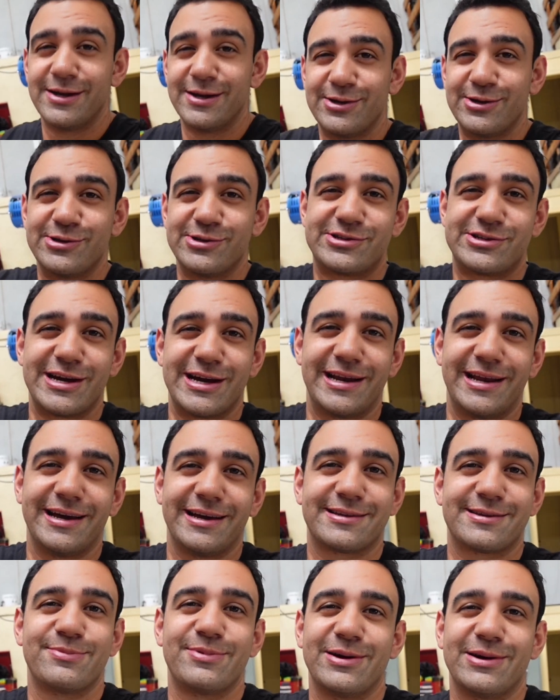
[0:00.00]
Huge shout
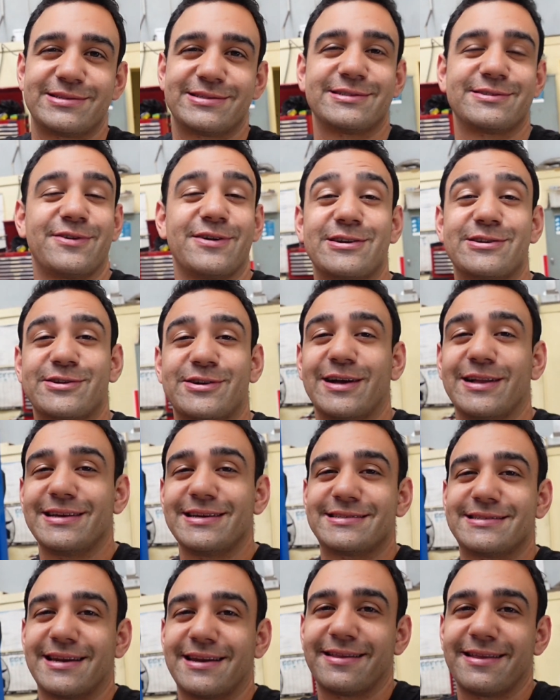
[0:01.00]
out to Burston's Pantry Gully,
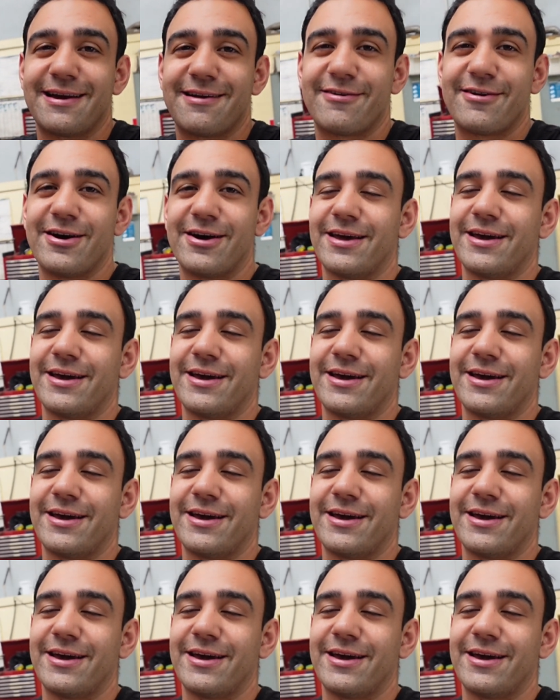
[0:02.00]
sending that right